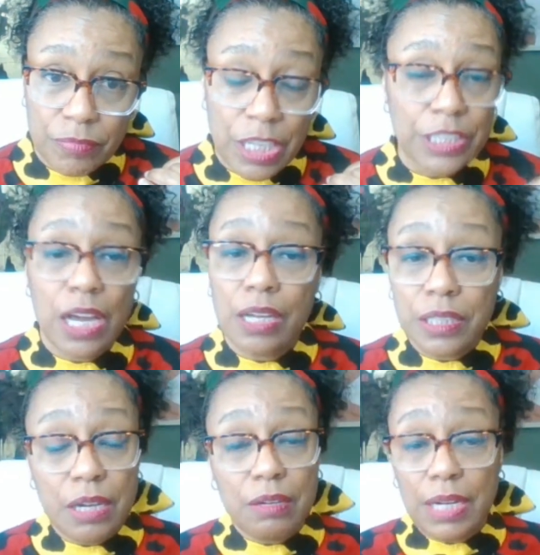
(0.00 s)
Now, y'all
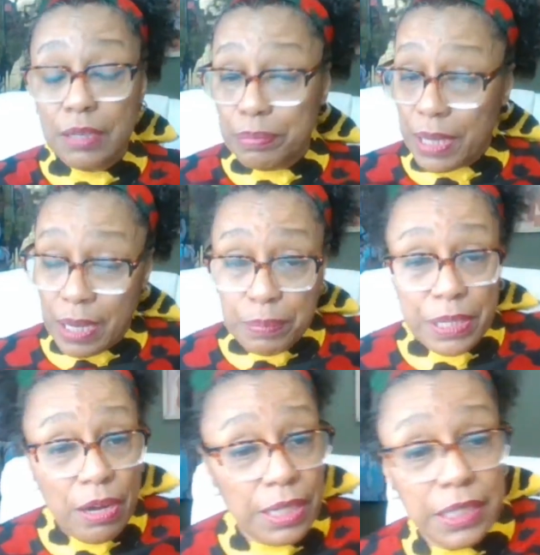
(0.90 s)
know I'll be
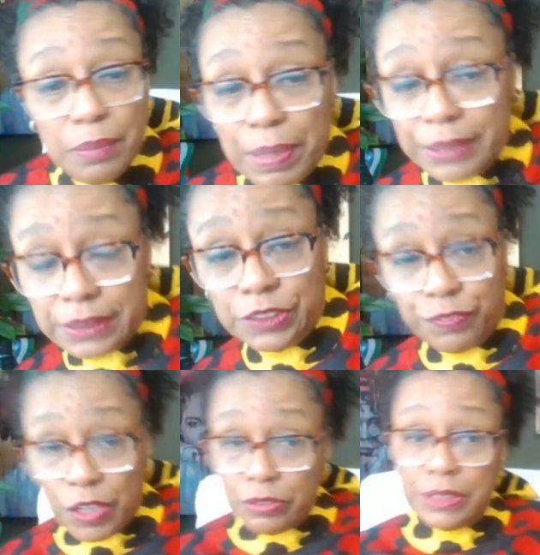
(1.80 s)
honored about this
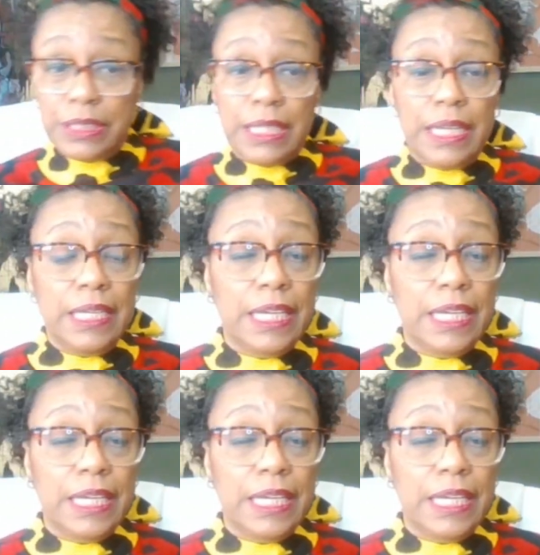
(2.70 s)
voting thing,